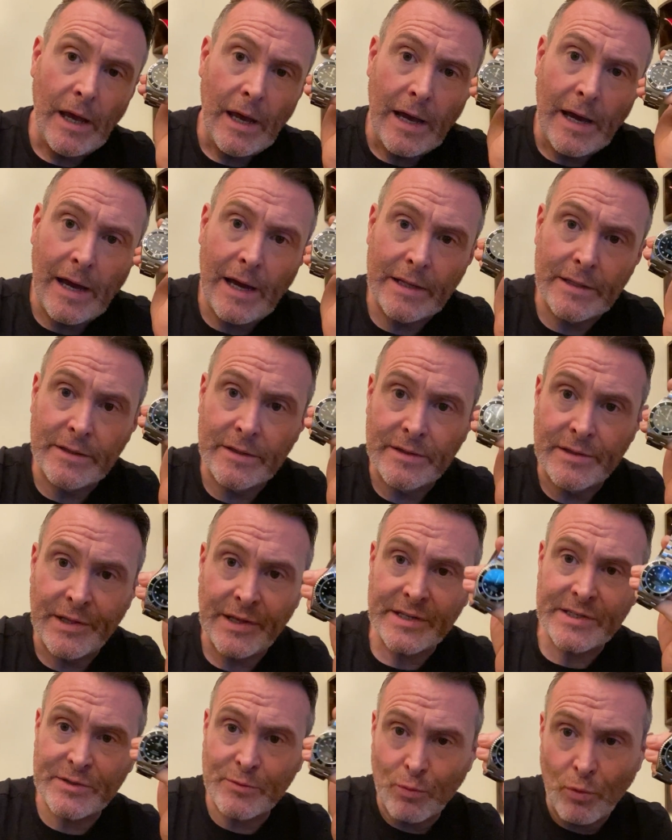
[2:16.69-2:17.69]
And
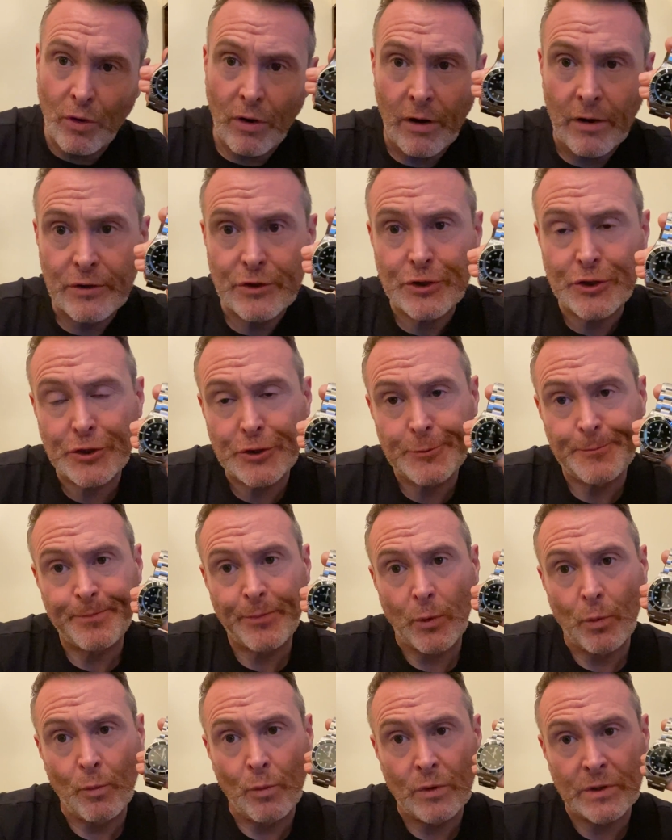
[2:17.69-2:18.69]
this watch
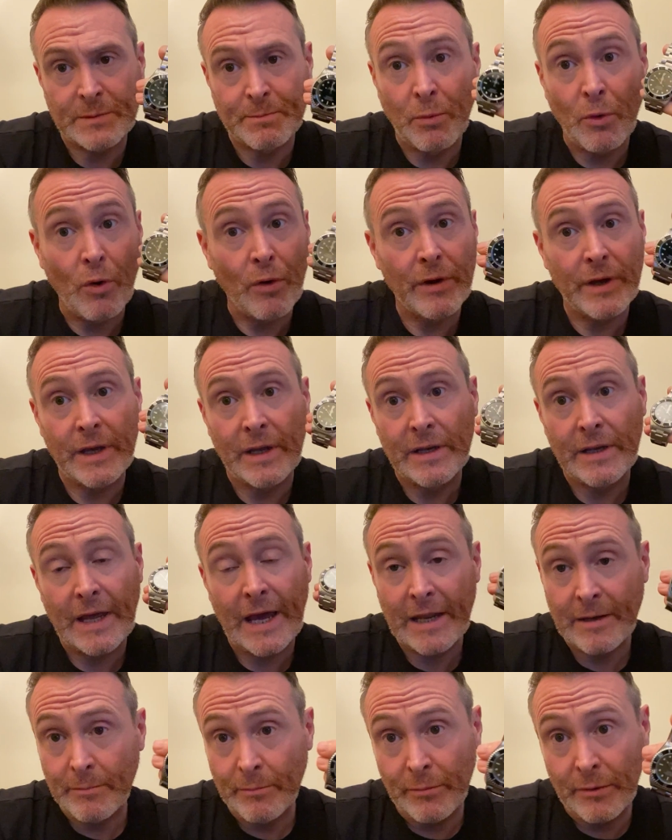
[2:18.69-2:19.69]
was bought in
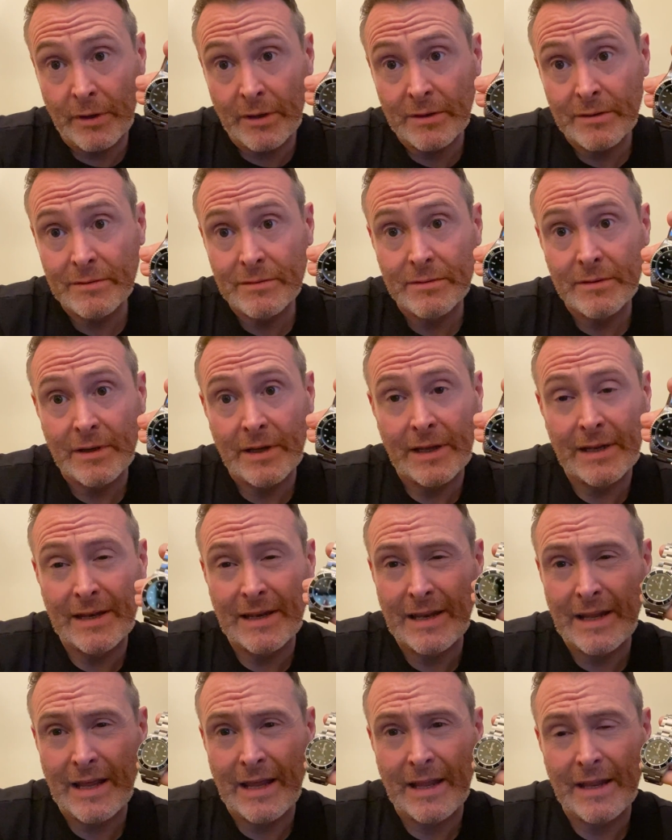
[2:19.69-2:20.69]
Edinburgh,
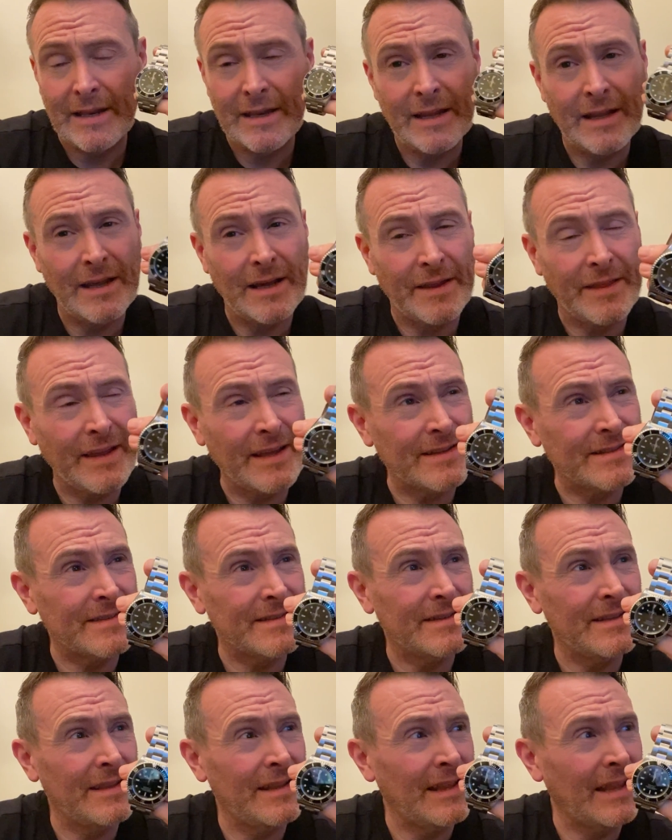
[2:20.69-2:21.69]
in I think
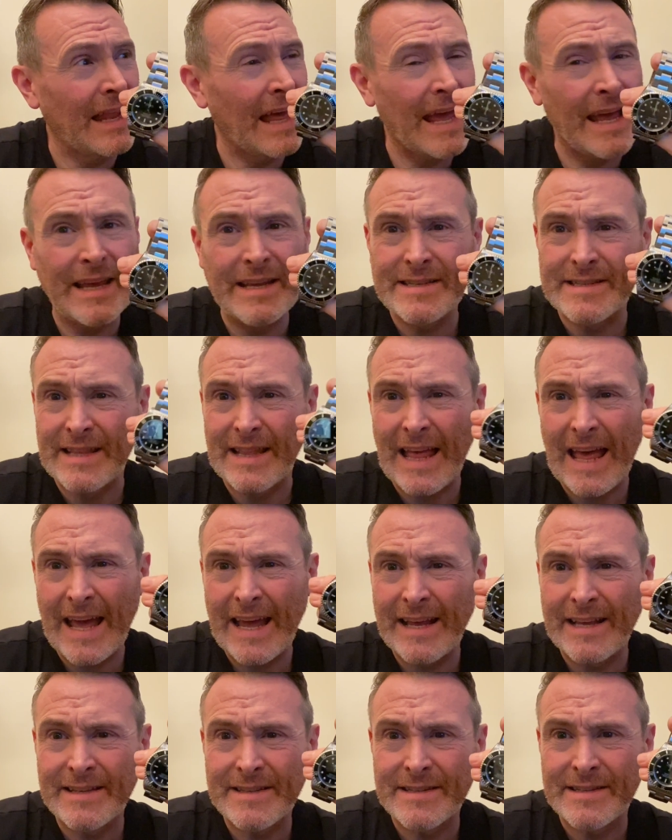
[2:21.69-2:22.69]
it's
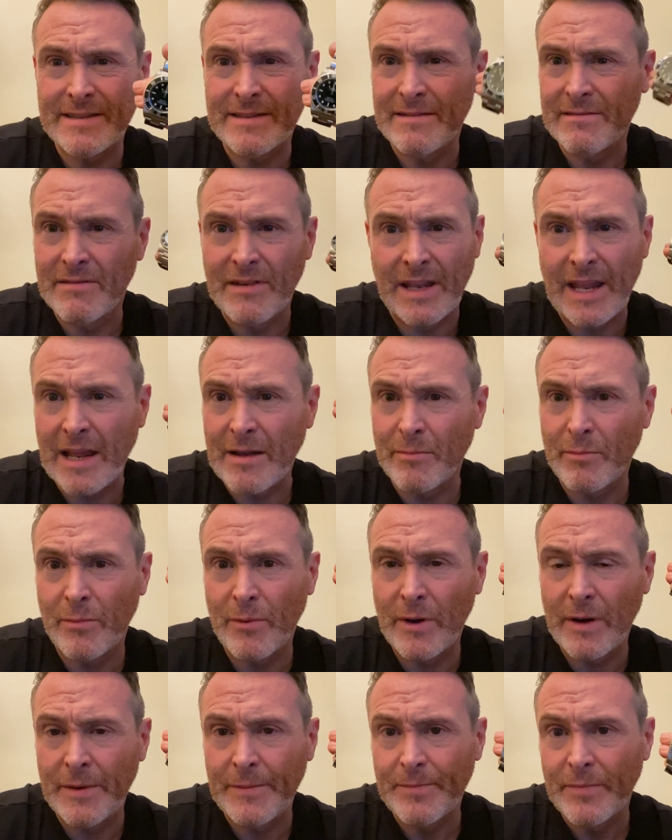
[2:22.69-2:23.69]
Langs in
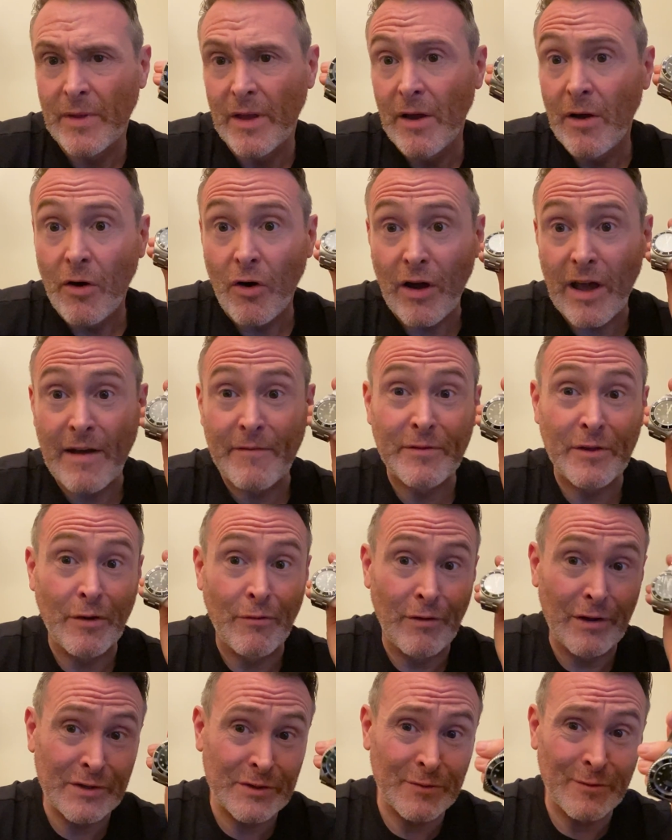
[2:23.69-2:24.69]
Edinburgh. I have the
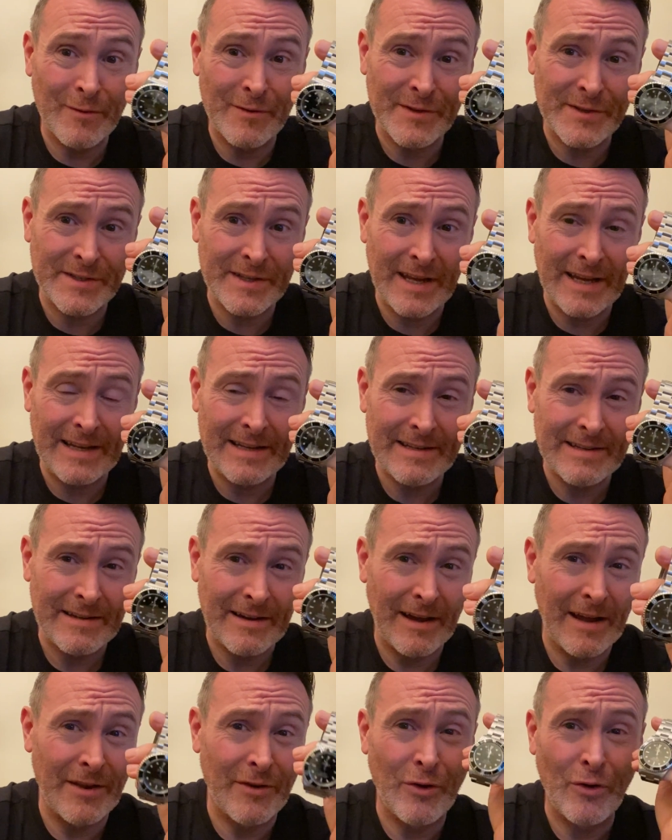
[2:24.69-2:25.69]
original receipt.
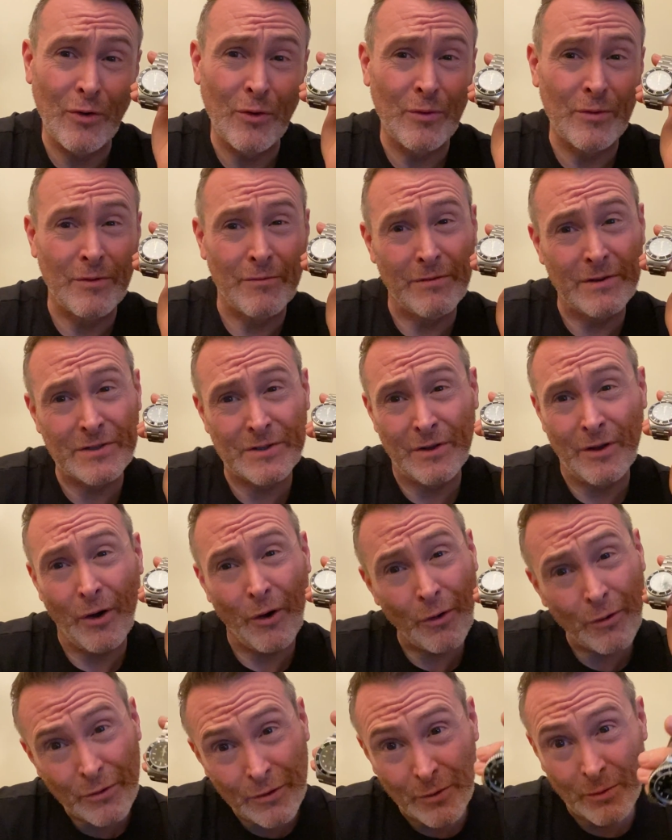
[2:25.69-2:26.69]
I know who the original
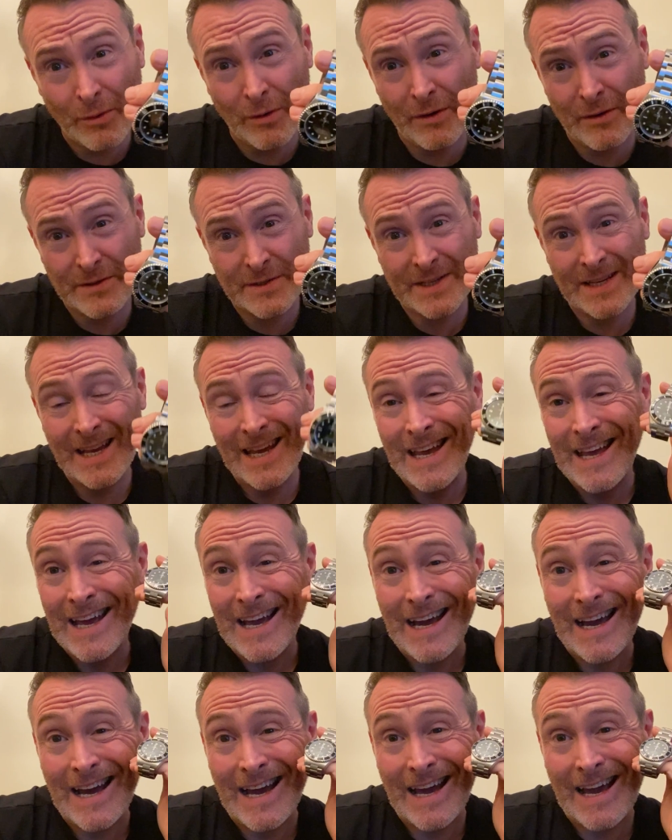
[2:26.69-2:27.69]
owner was,
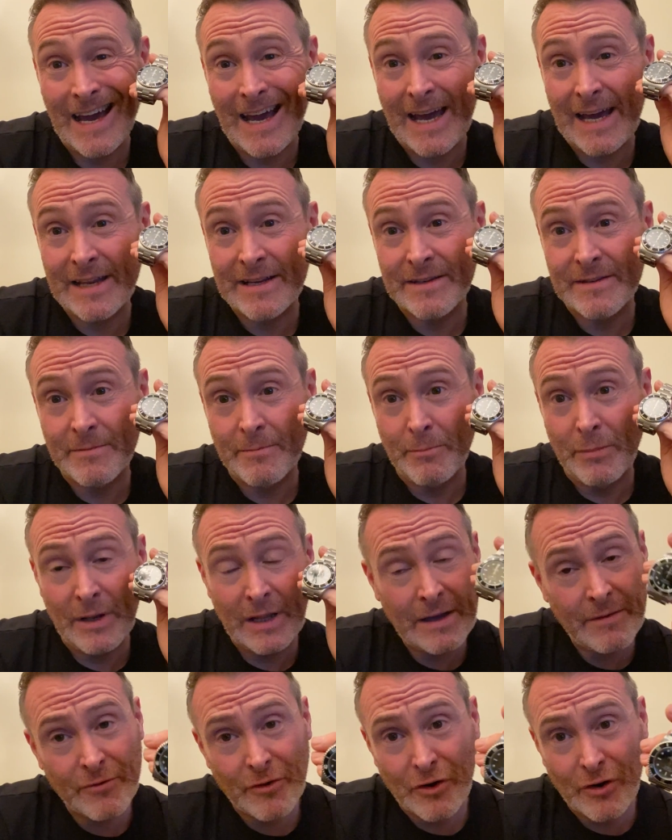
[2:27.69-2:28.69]
and
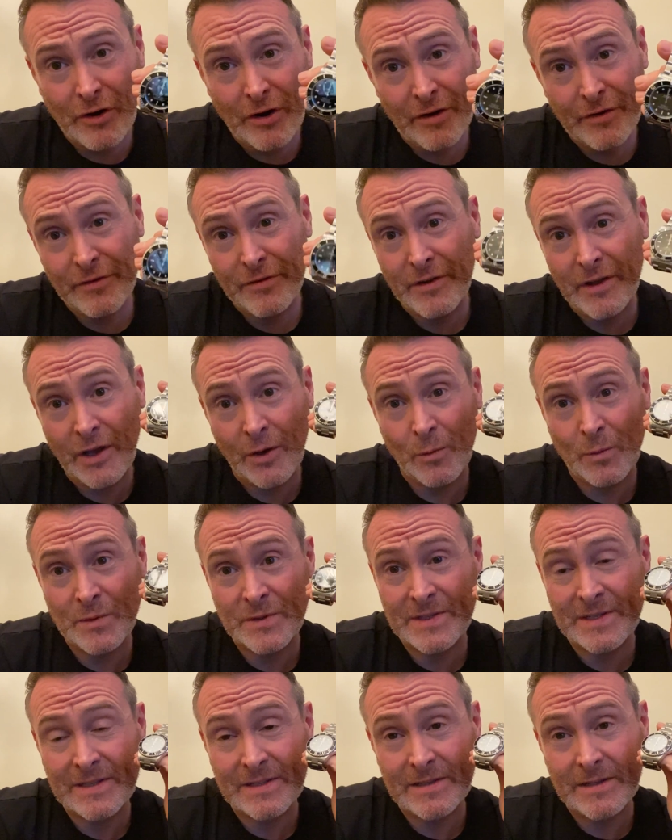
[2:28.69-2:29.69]
believe it or not, it
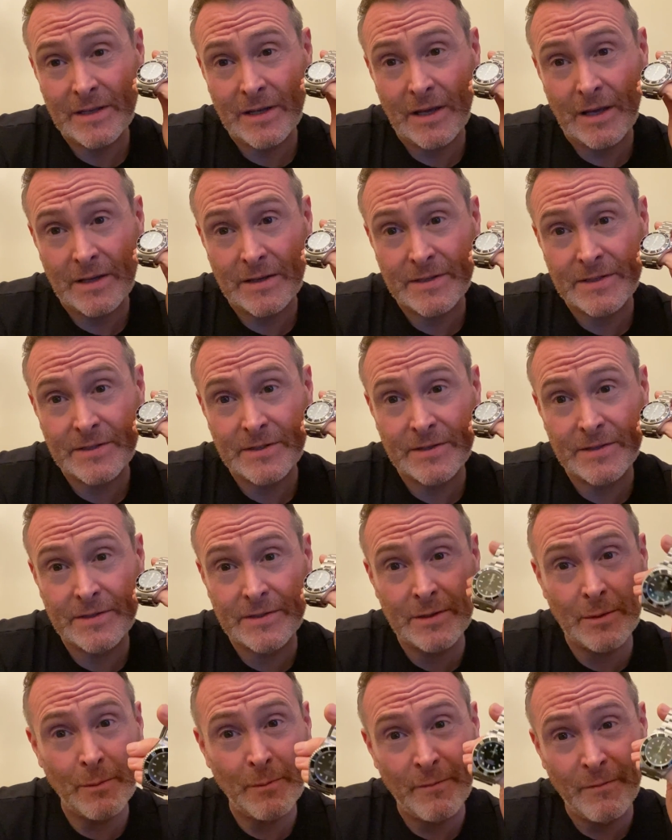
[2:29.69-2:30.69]
was
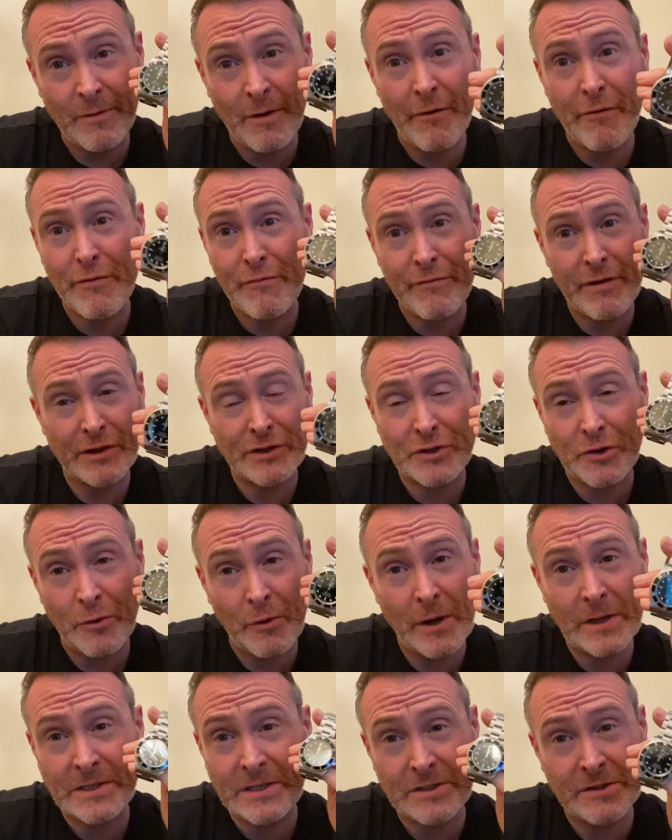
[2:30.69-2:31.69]
some very rich
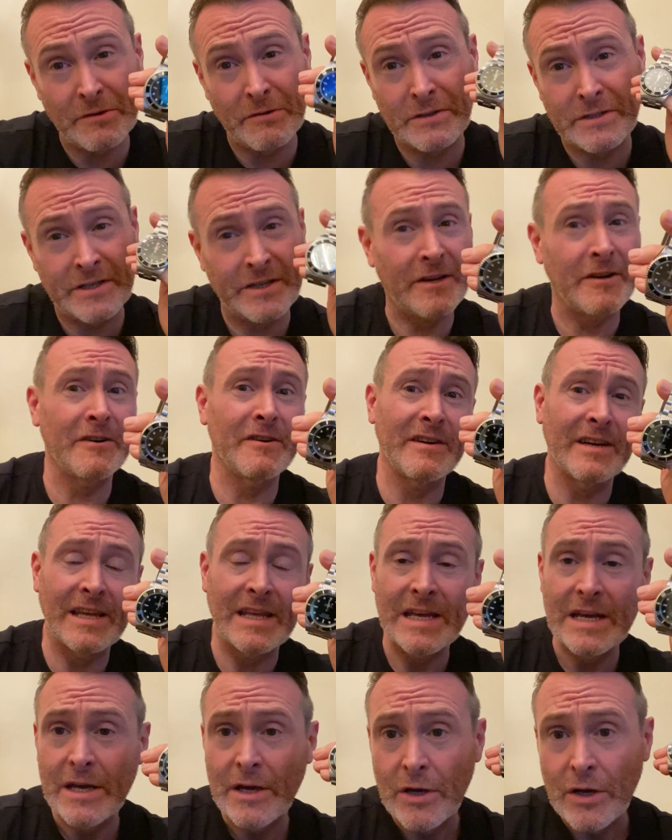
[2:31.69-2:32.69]
hoity-toity guy
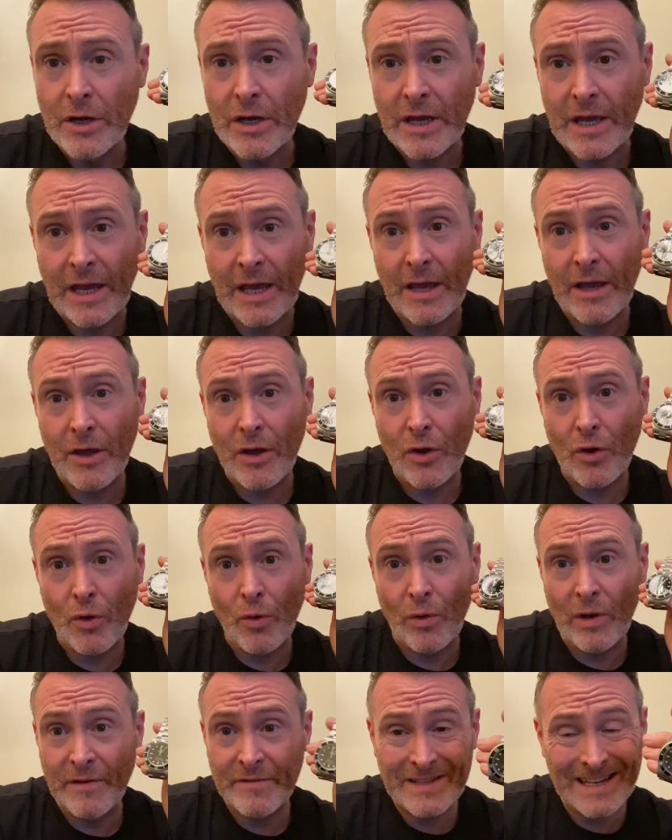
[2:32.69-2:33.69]
who
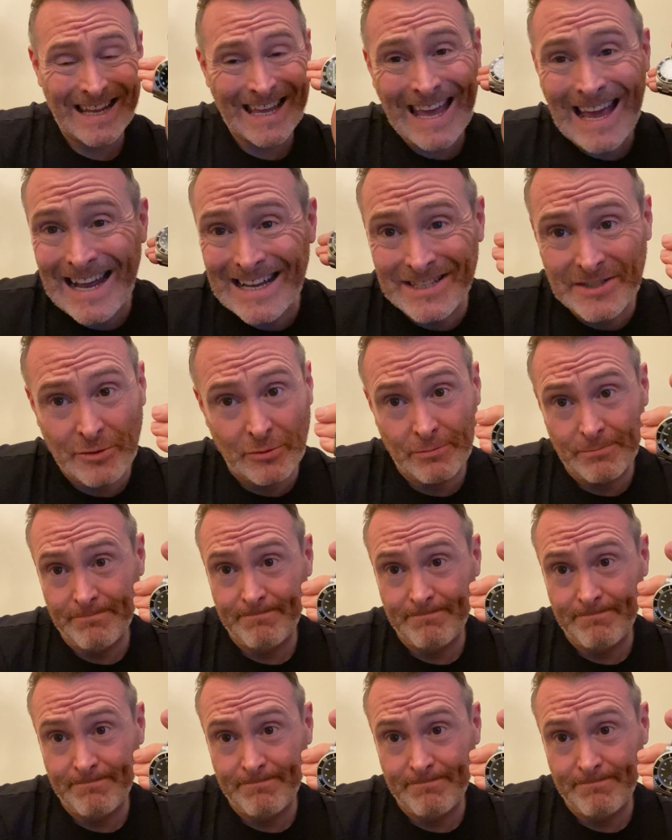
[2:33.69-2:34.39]
lived in a castle.